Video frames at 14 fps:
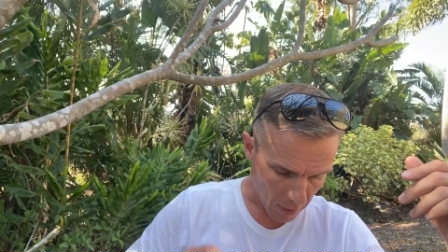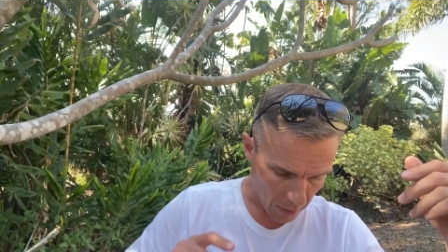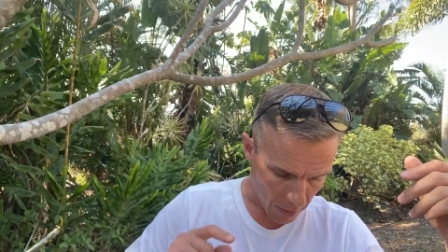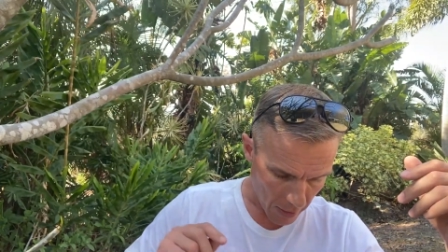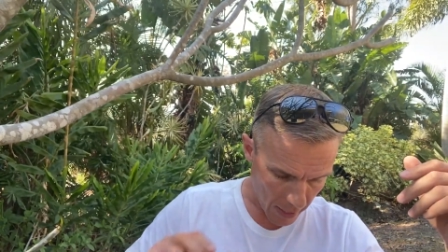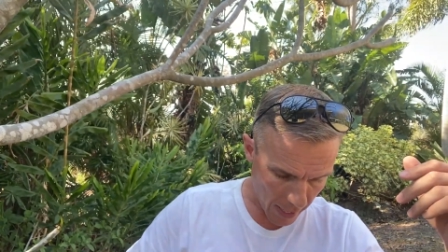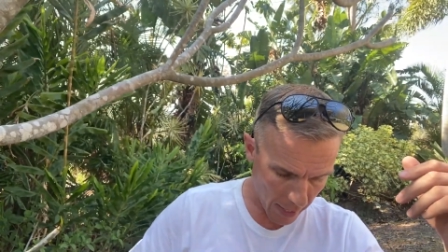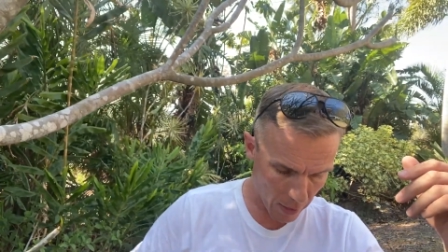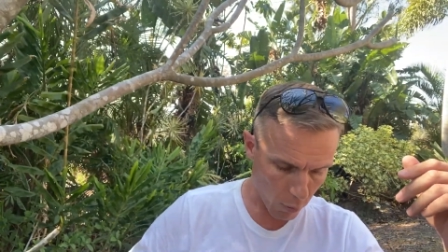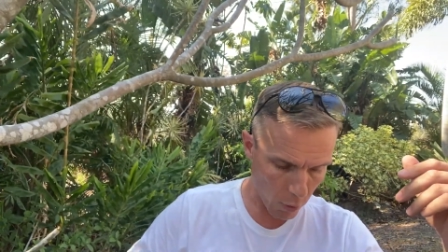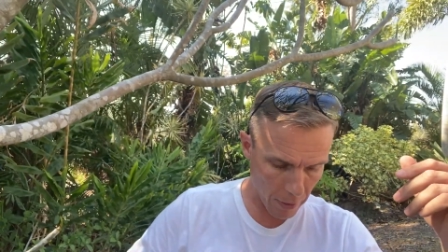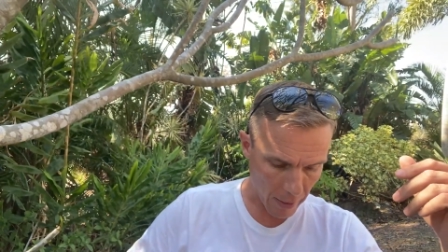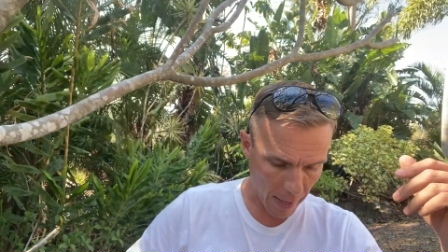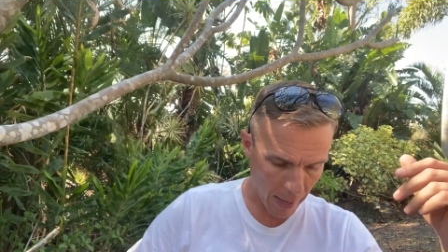The other
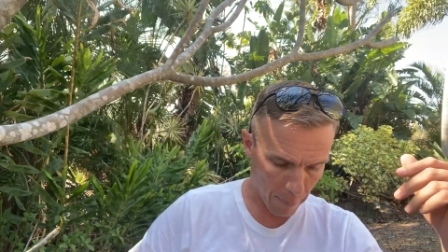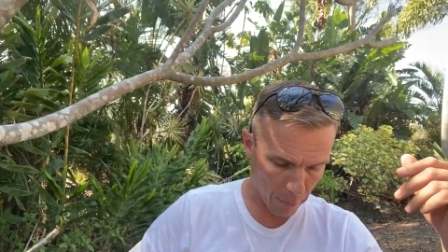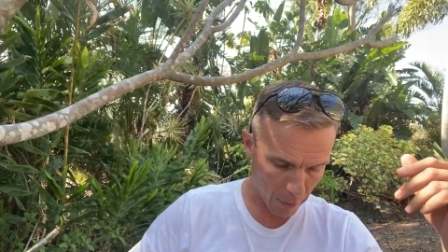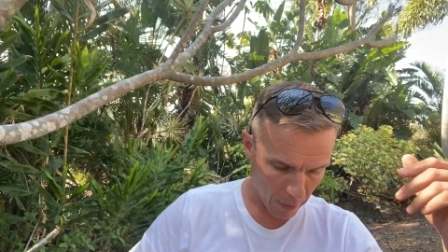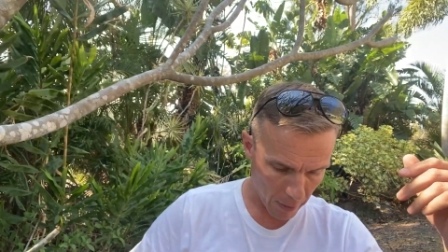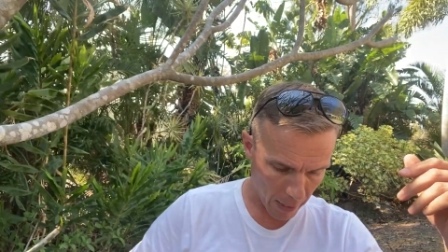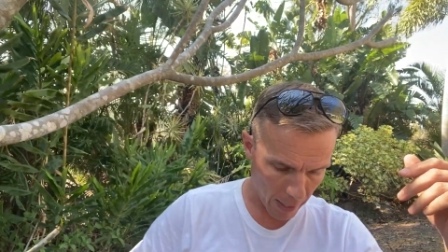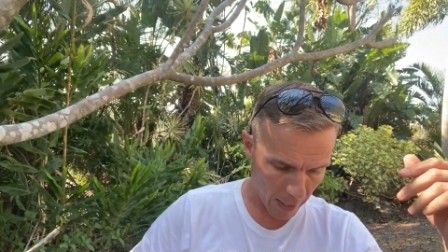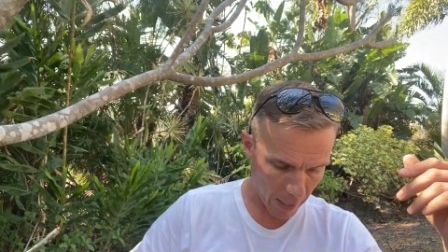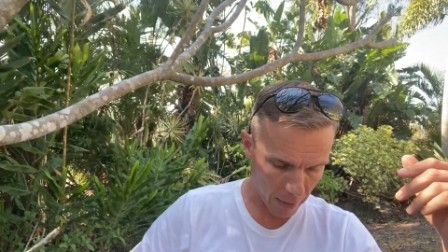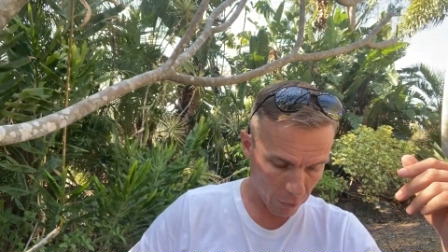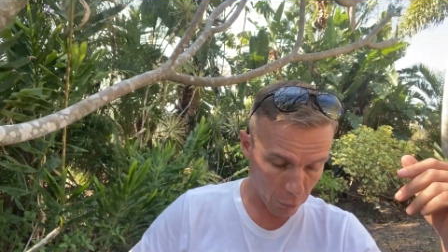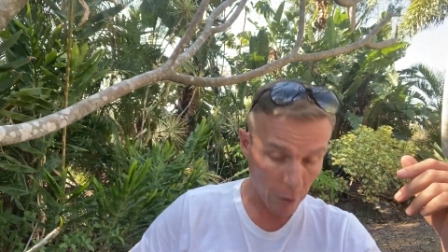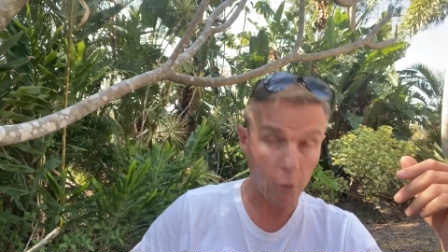one that happened uh,
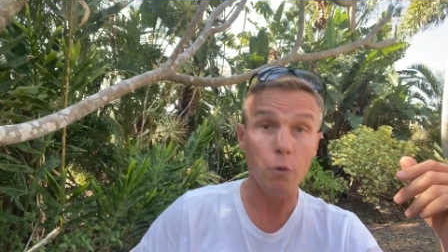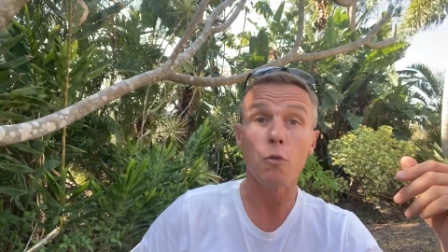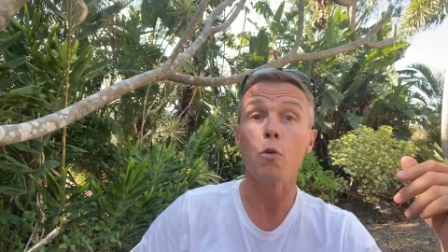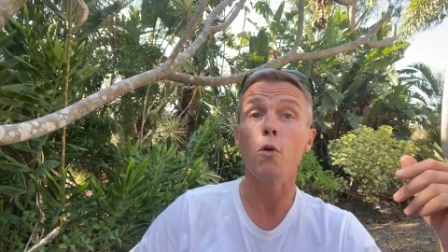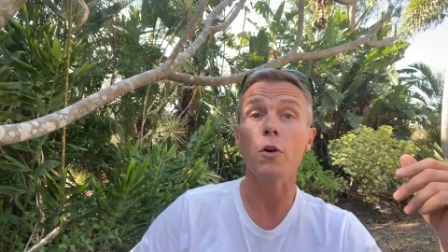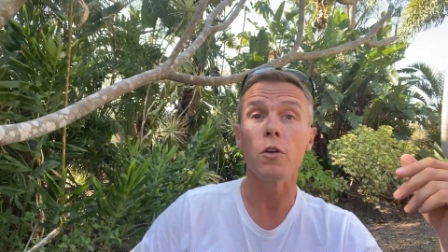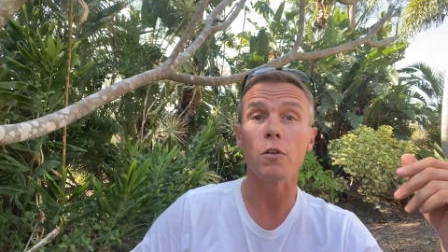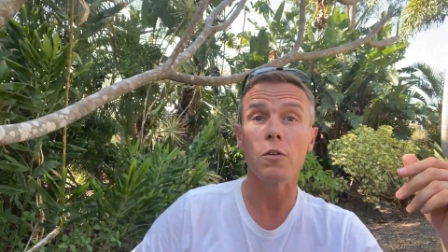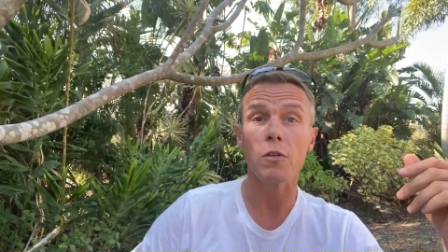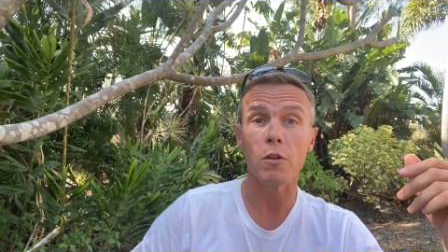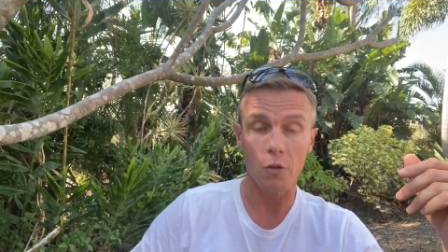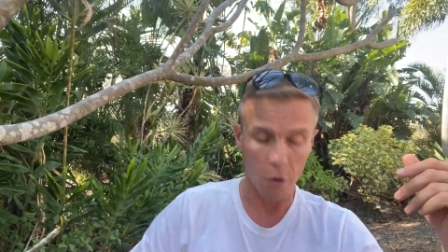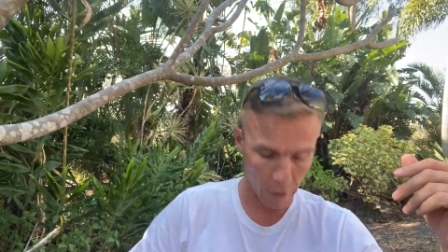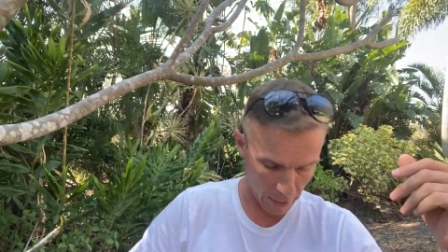this week was
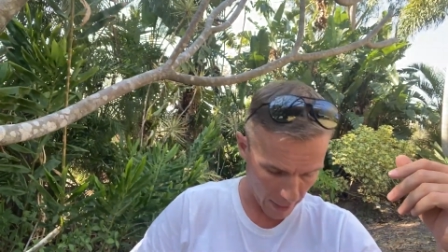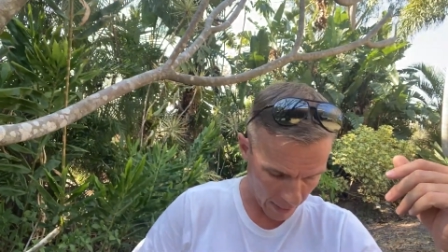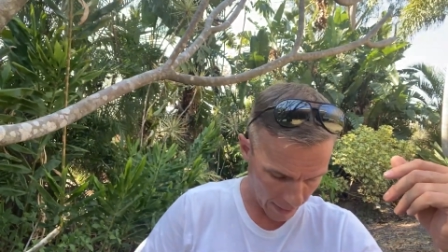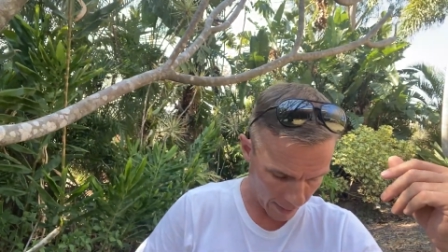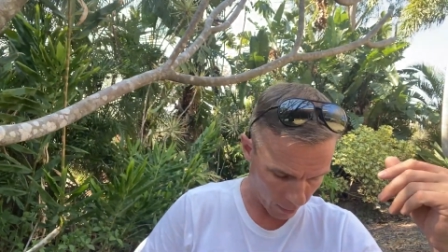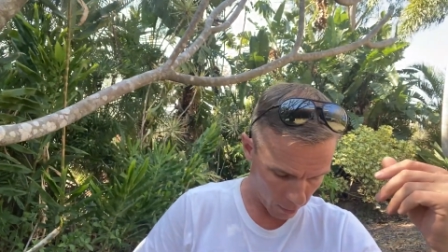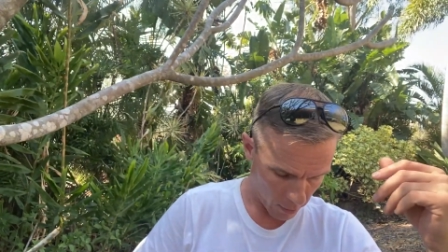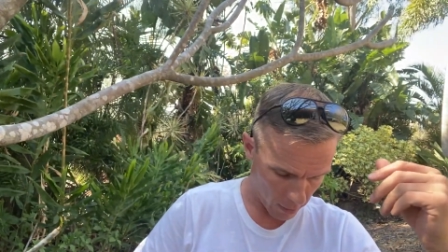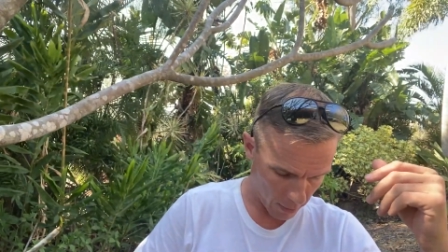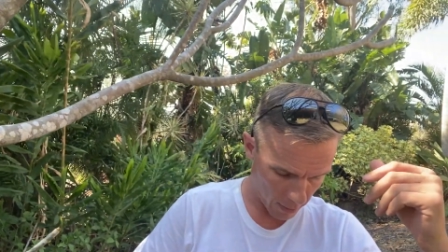hookers.nl.